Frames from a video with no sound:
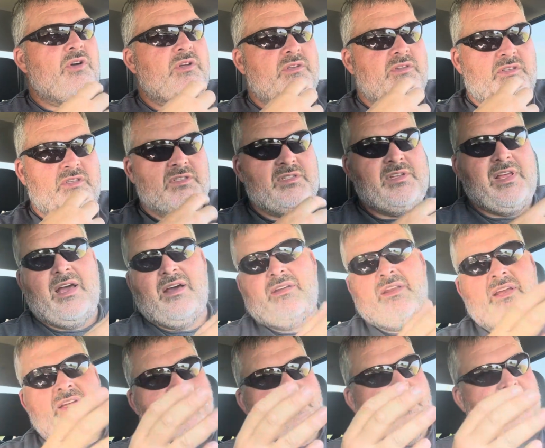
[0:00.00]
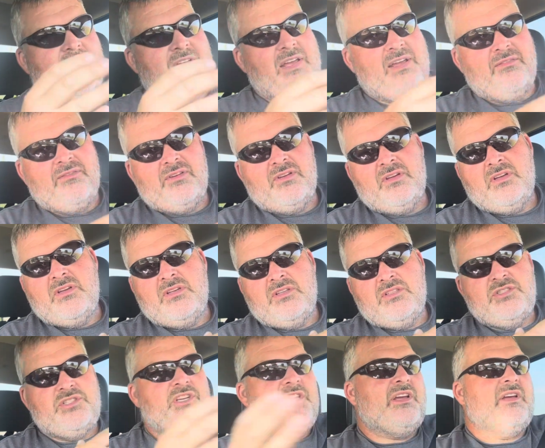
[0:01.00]
because nowadays you got to have
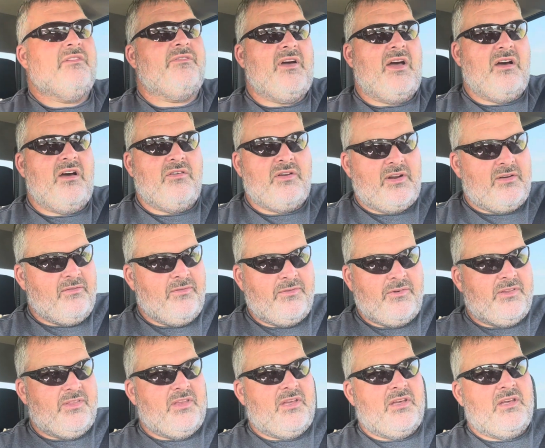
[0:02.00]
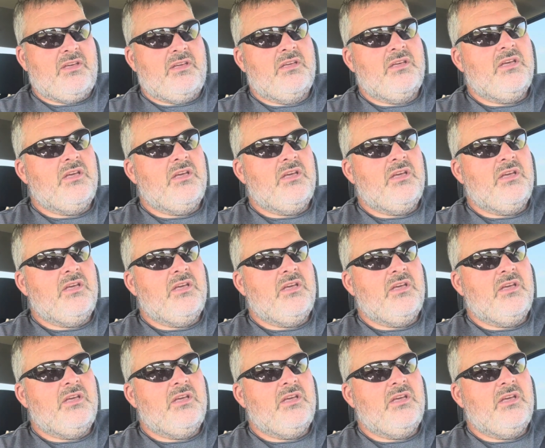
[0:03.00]
GFI on every freaking thing.